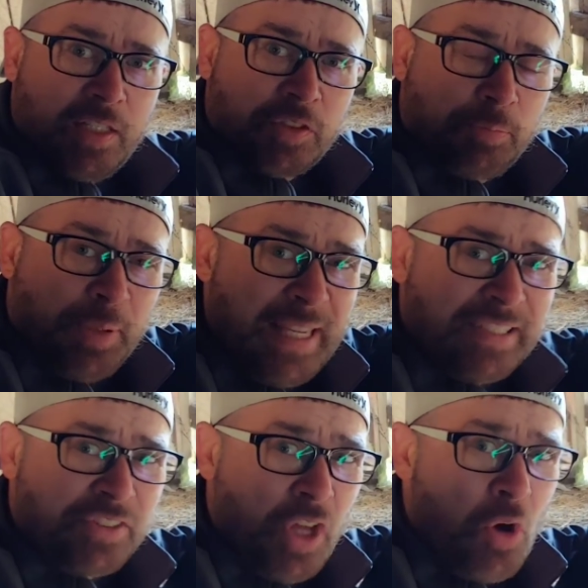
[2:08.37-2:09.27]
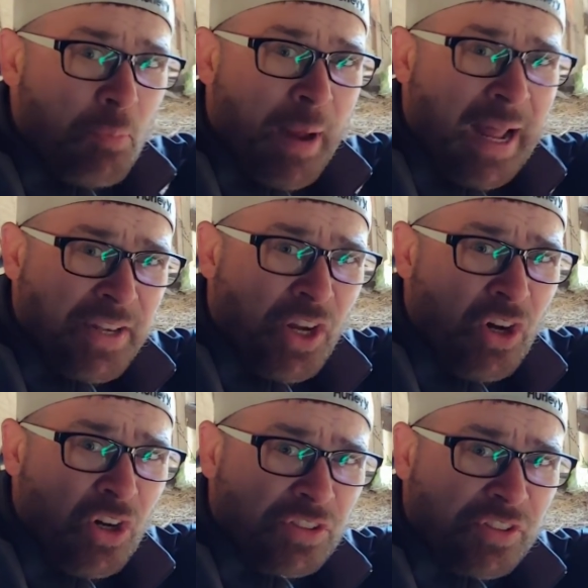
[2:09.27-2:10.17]
So please don't buy
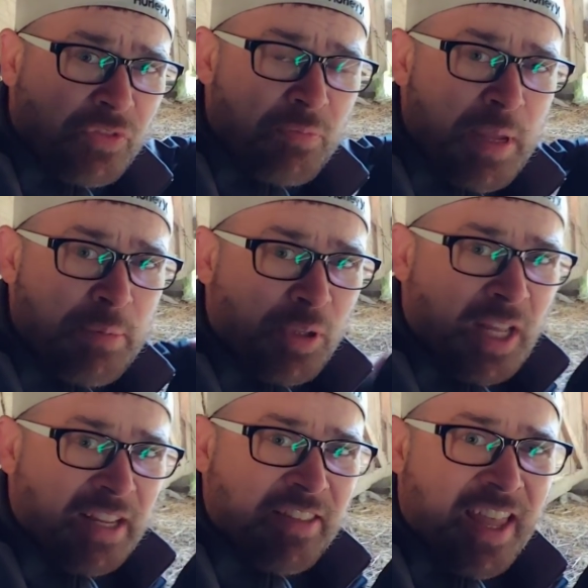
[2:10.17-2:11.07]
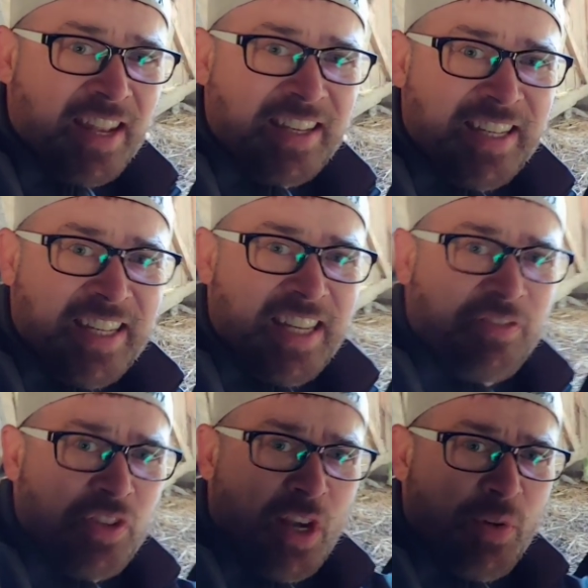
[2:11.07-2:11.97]
dogs from people like that.
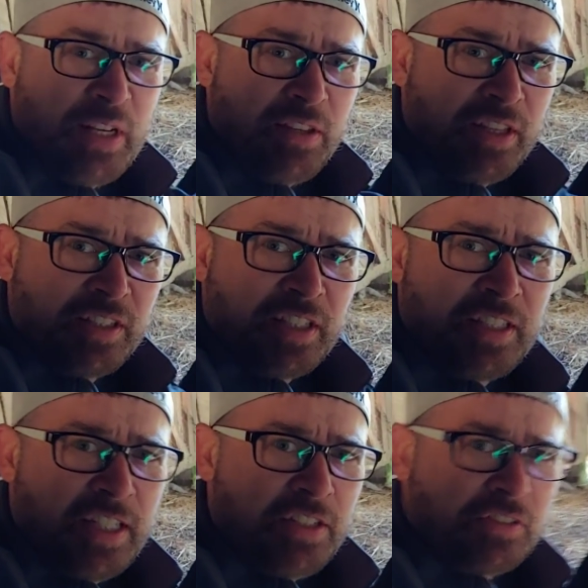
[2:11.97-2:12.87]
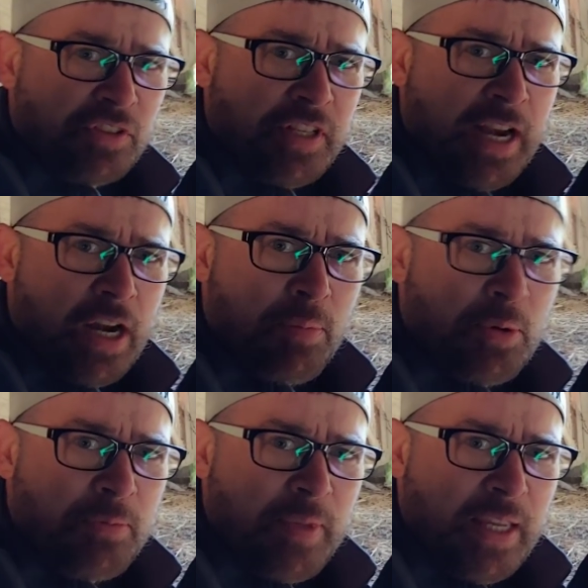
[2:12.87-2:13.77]
If you go into the conditions are
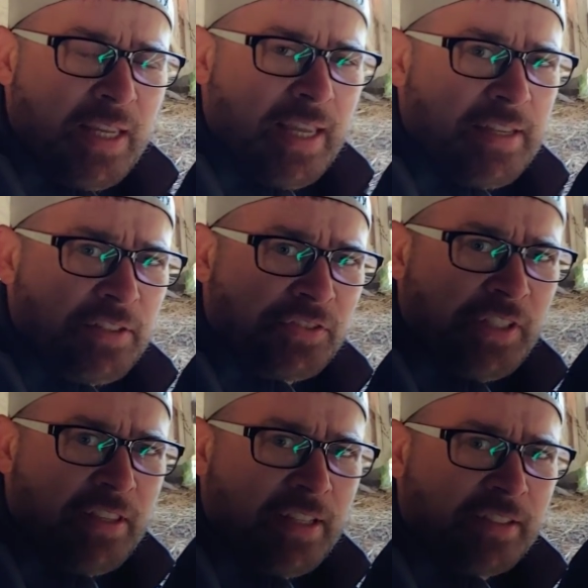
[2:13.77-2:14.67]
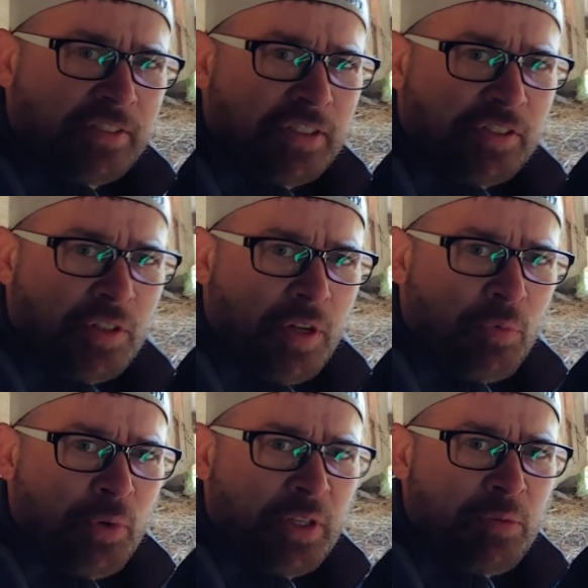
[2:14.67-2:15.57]
terrible, and you see that it's just a
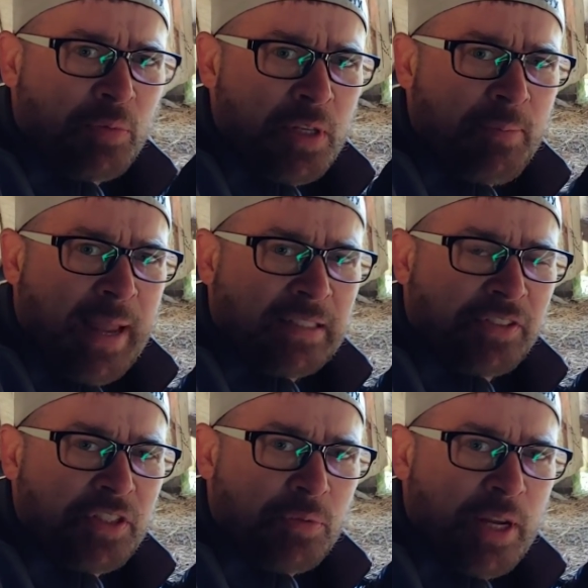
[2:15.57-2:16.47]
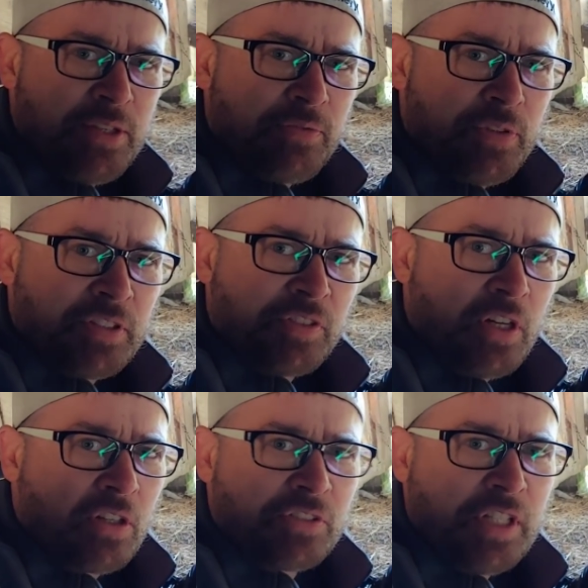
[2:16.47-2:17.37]
really bad situation for these
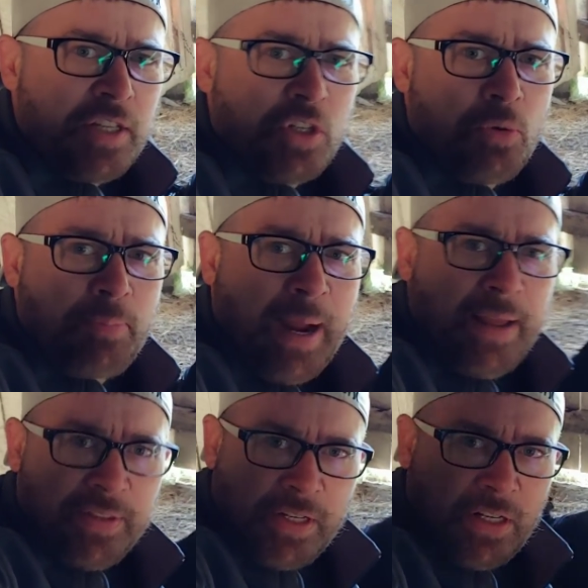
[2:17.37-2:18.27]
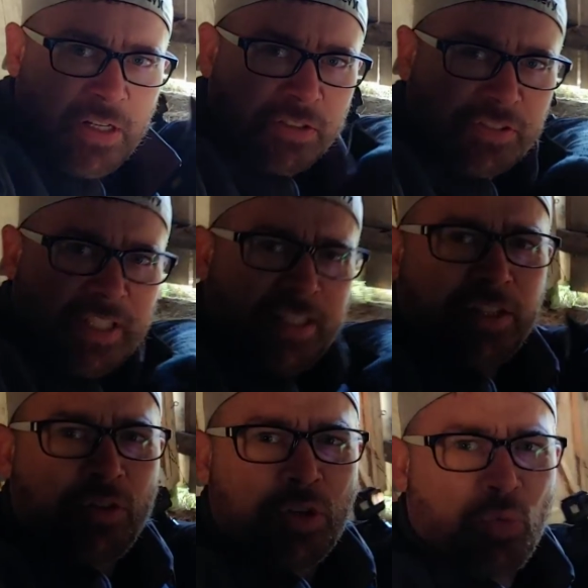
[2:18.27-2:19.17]
dogs, don't buy the dogs.
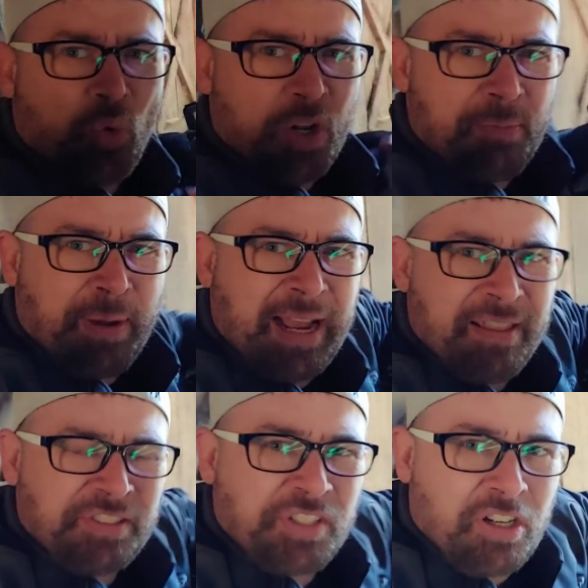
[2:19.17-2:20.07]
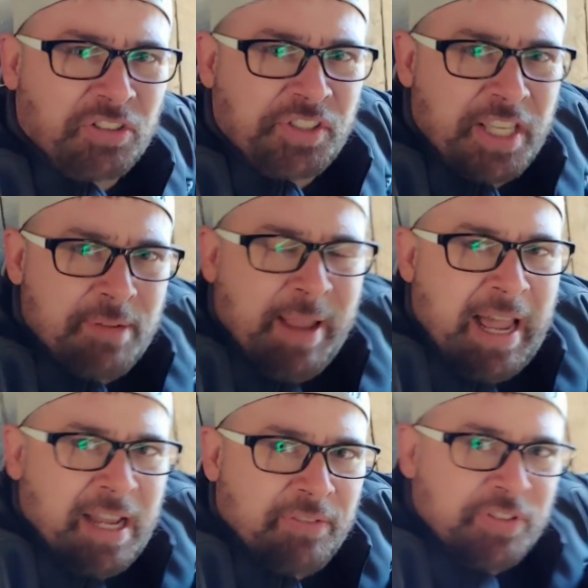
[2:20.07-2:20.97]
You're going to want to buy these dogs to get them
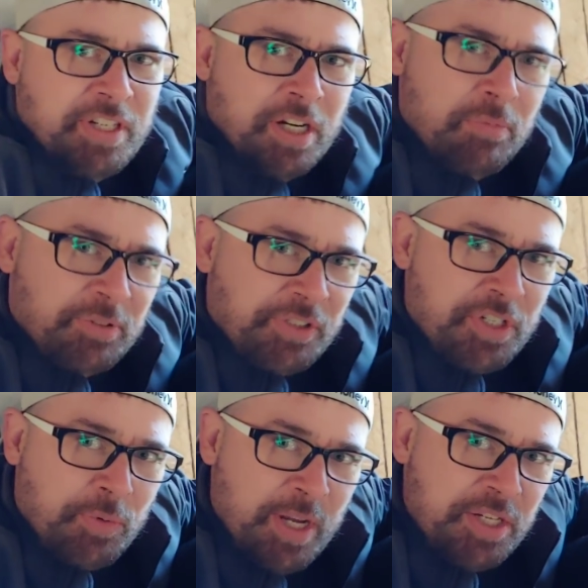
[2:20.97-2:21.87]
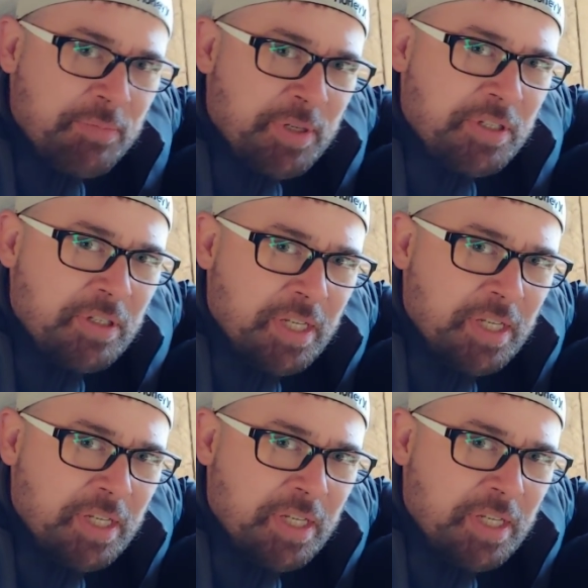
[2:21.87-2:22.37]
out of a terrible situation, but